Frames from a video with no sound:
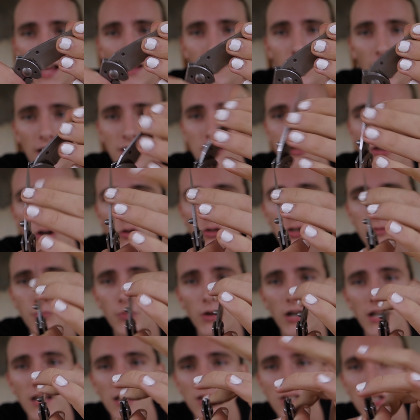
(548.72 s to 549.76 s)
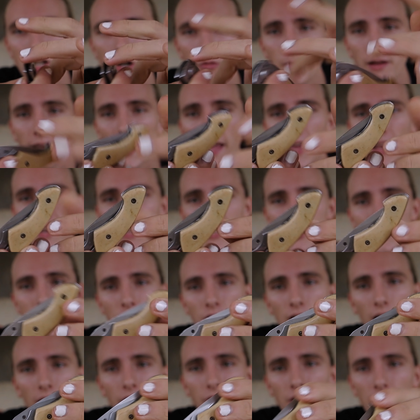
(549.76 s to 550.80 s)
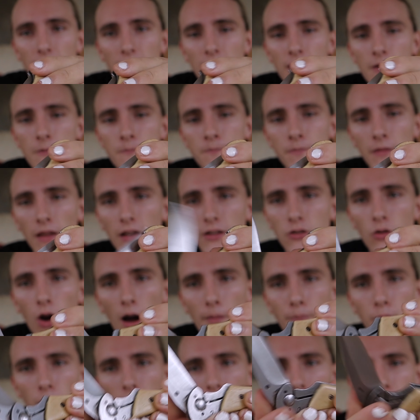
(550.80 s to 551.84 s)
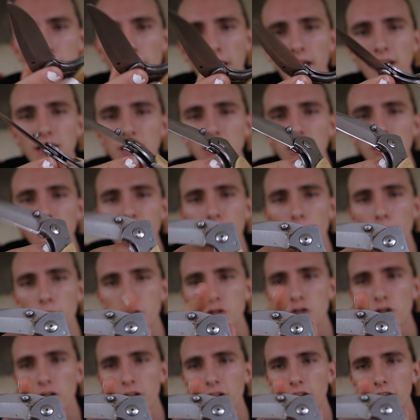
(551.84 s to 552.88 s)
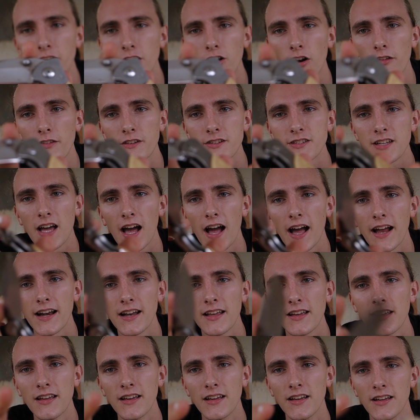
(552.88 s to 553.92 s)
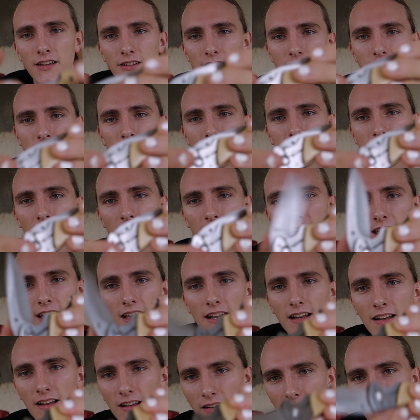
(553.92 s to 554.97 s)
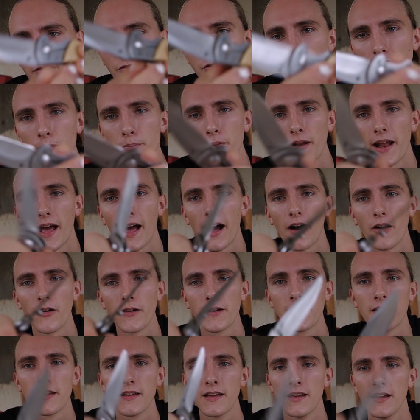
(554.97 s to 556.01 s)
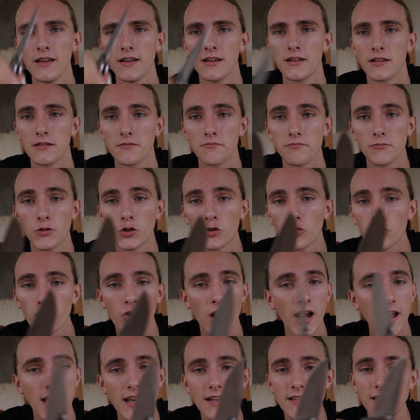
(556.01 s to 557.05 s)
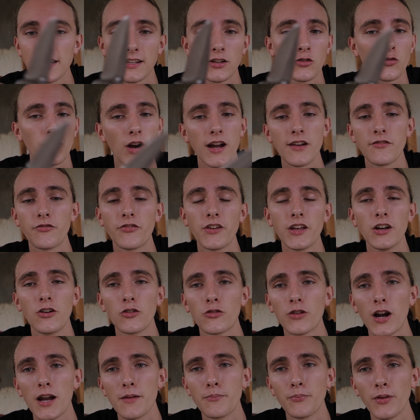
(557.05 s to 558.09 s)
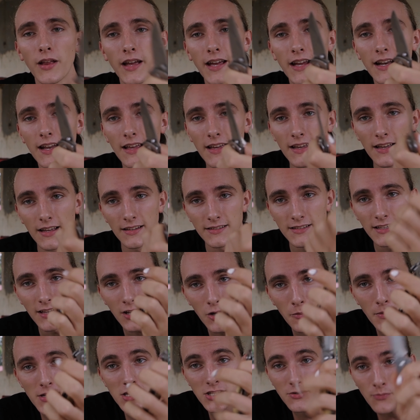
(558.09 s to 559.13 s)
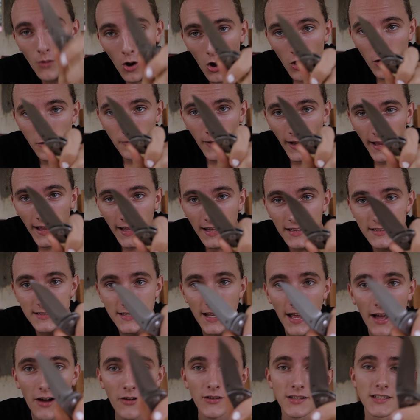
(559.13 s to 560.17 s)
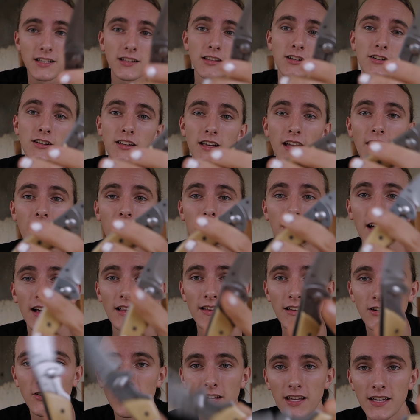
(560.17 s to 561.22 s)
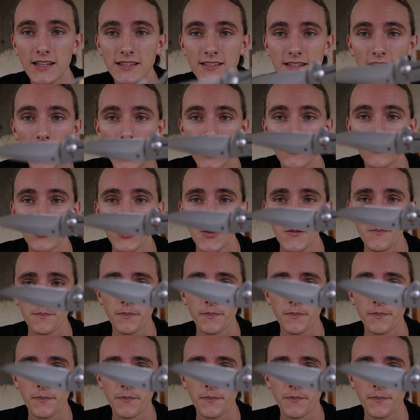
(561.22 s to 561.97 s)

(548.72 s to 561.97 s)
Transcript: knife has no springs, no mechanics, no nothing. You operate it manually from the trigger here on the side. So you just take it, flip it out. Great feel, great blade. It's a little bit small in my hands now. It's clearly a little kid's knife,